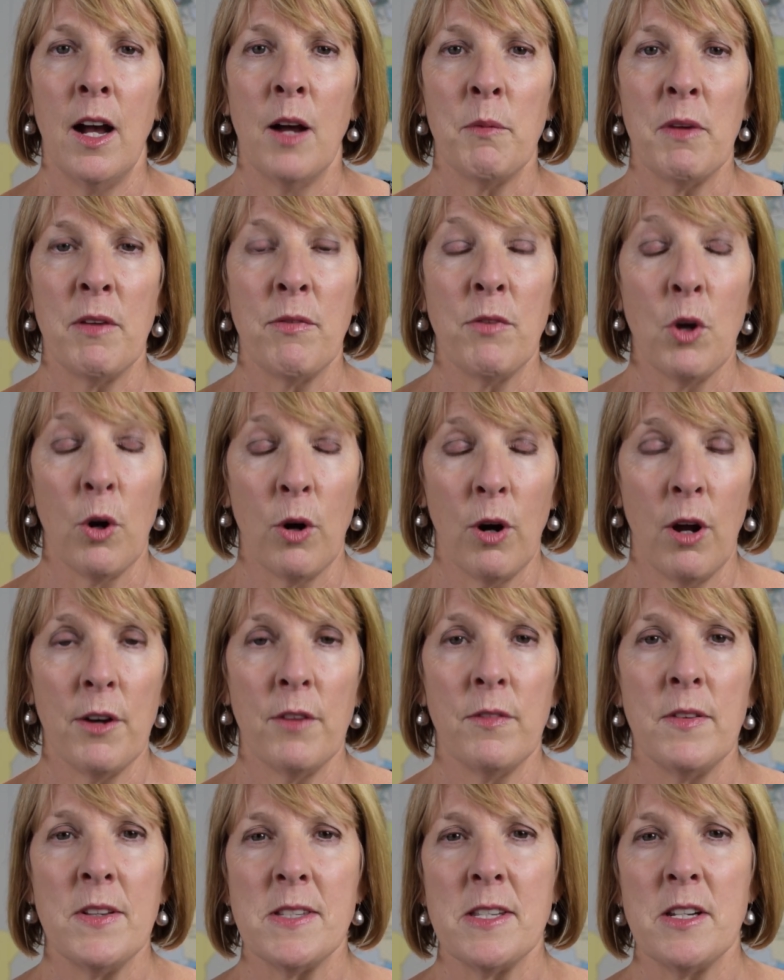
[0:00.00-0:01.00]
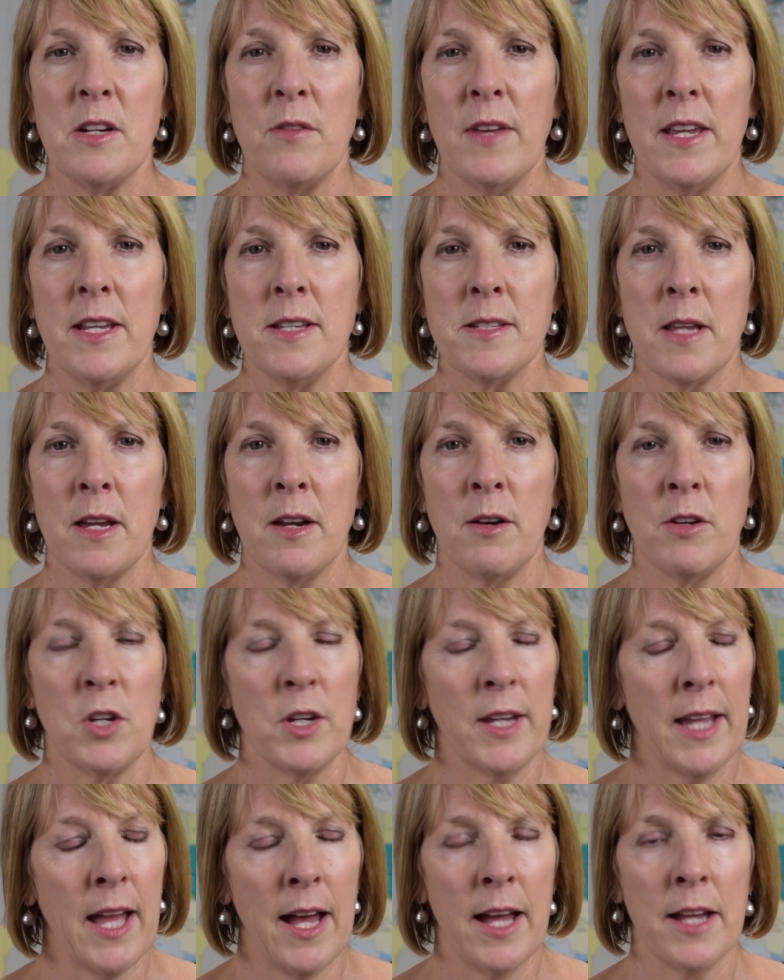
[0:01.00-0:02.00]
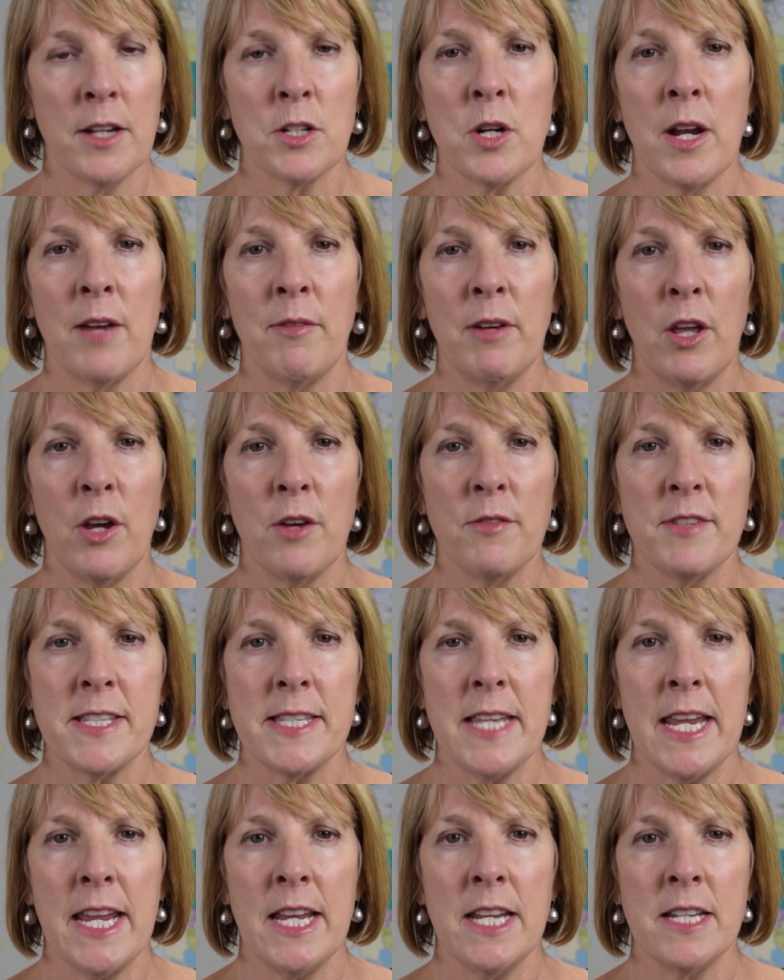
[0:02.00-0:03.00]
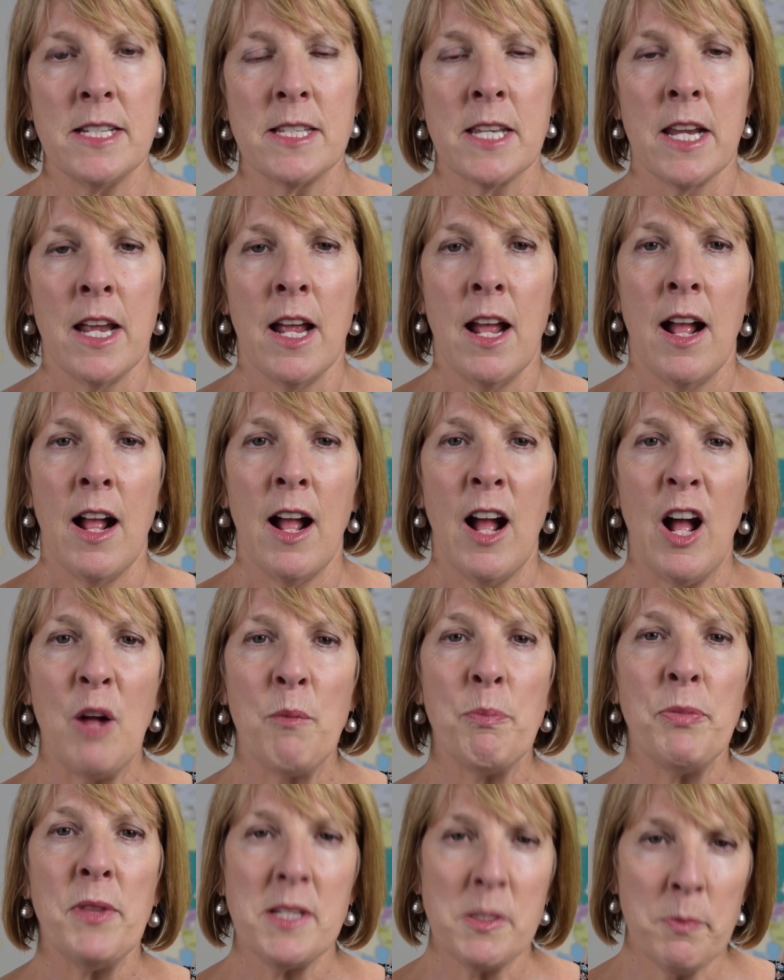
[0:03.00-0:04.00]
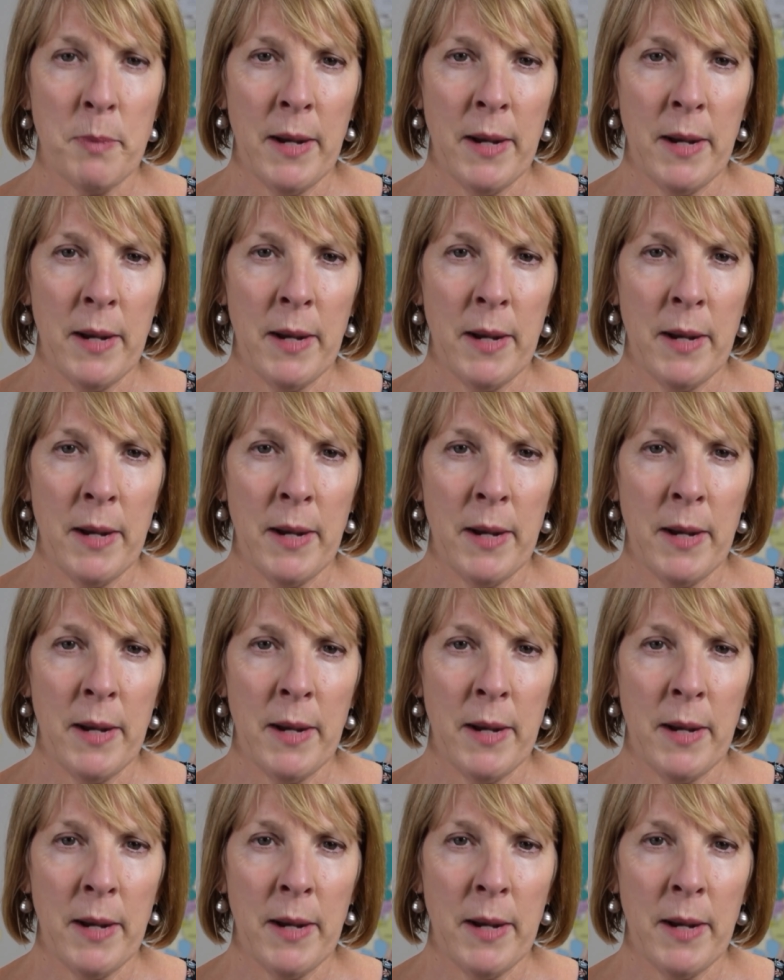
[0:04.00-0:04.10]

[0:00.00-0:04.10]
If you're on a visitor visa and you can't travel overseas, there's